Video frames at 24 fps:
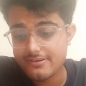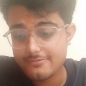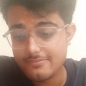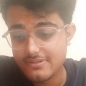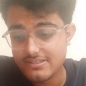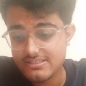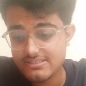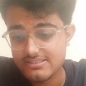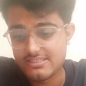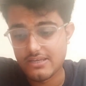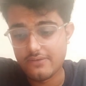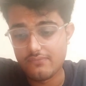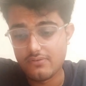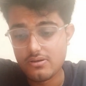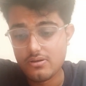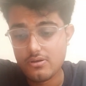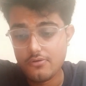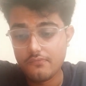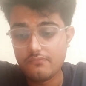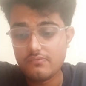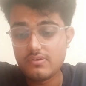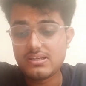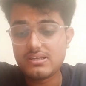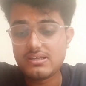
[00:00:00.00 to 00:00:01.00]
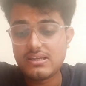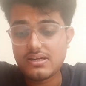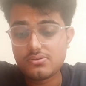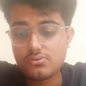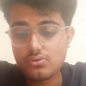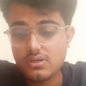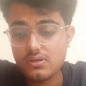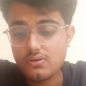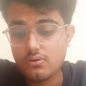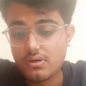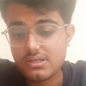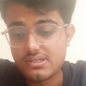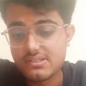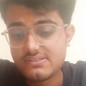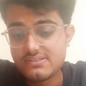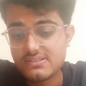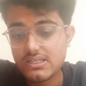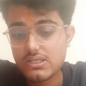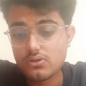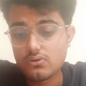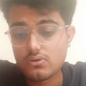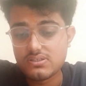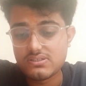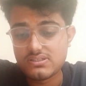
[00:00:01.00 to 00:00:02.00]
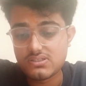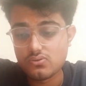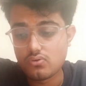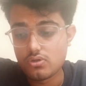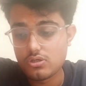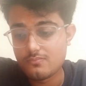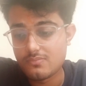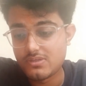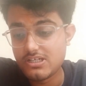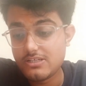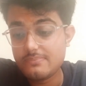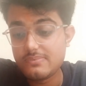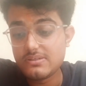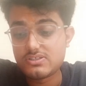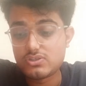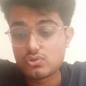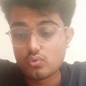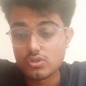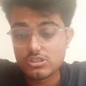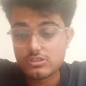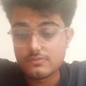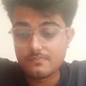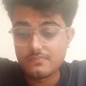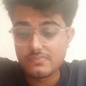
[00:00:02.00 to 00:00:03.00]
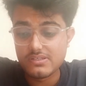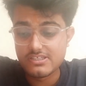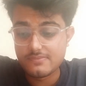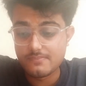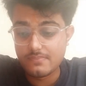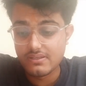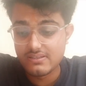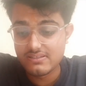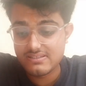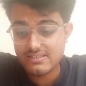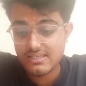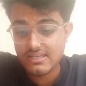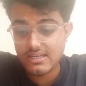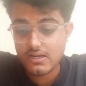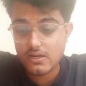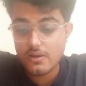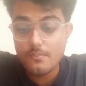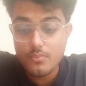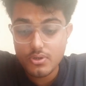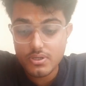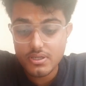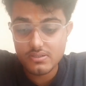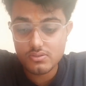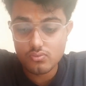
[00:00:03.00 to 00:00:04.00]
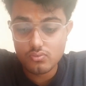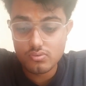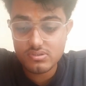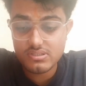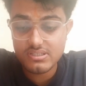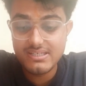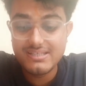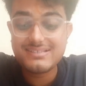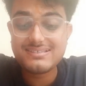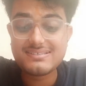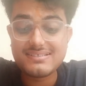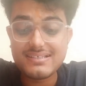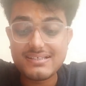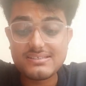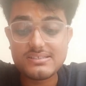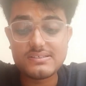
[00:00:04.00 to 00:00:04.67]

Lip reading: And now explanation 7. When an electronic or digital record is stored in multiple storage spaces in a computer resource,